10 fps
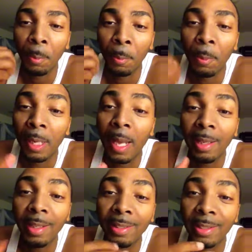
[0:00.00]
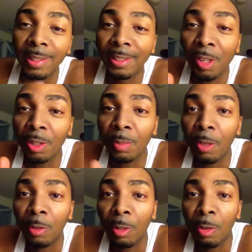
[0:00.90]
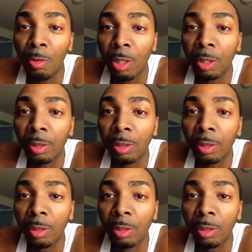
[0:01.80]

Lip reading: when I initially talked to my recruiter